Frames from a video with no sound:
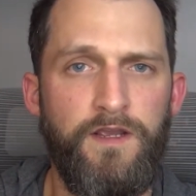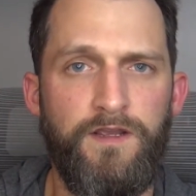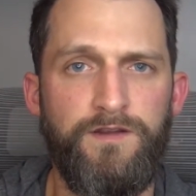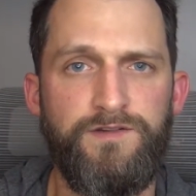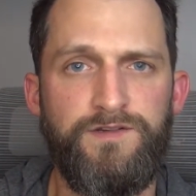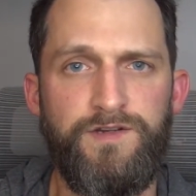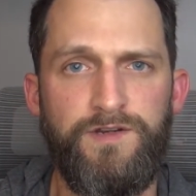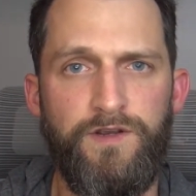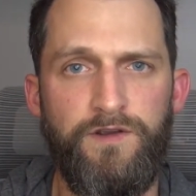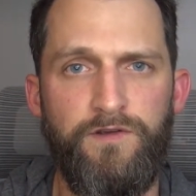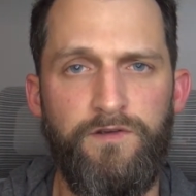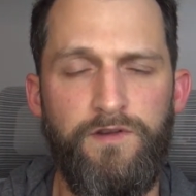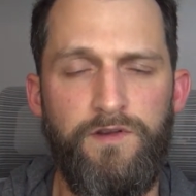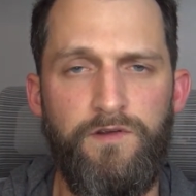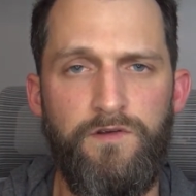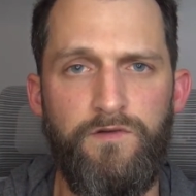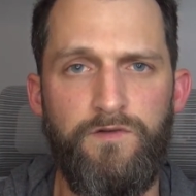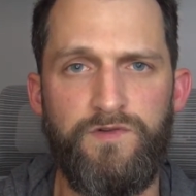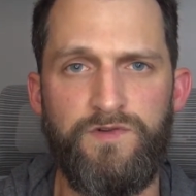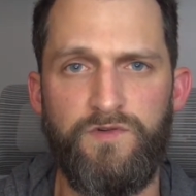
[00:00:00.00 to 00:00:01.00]
until
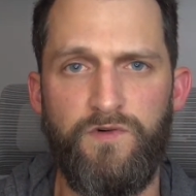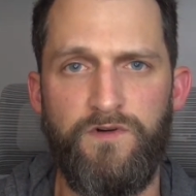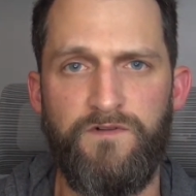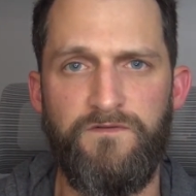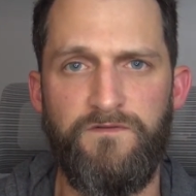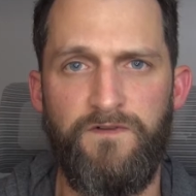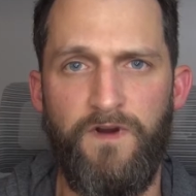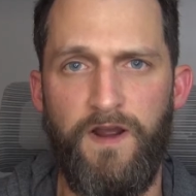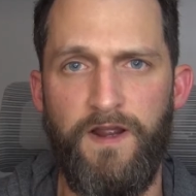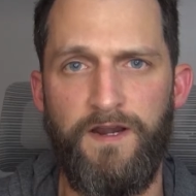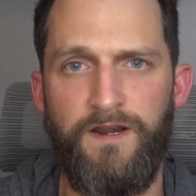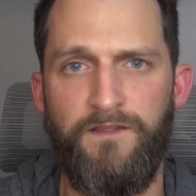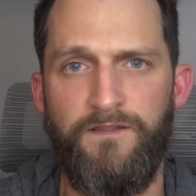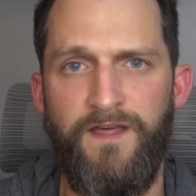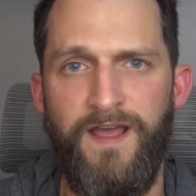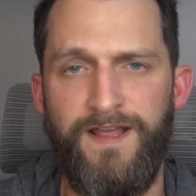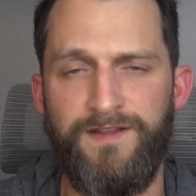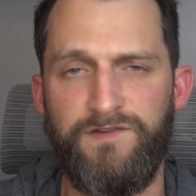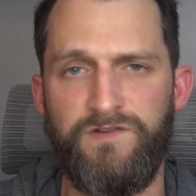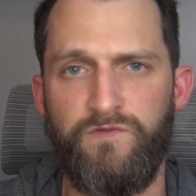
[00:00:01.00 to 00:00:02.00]
you sort of find
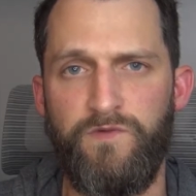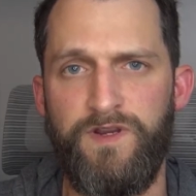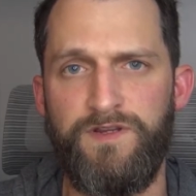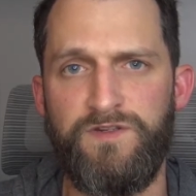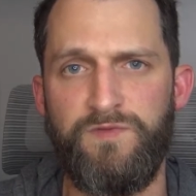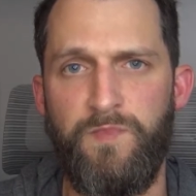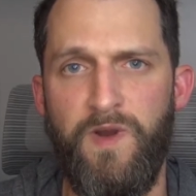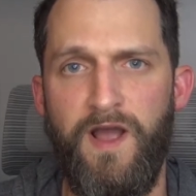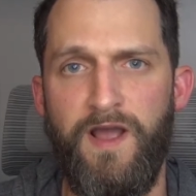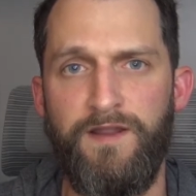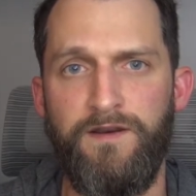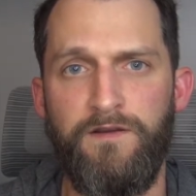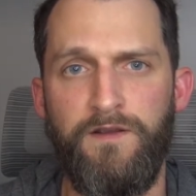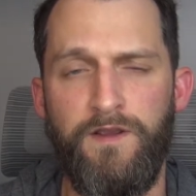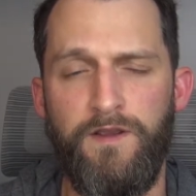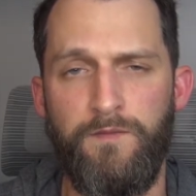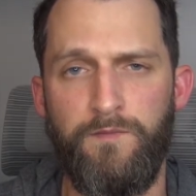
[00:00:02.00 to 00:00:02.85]
that sweet spot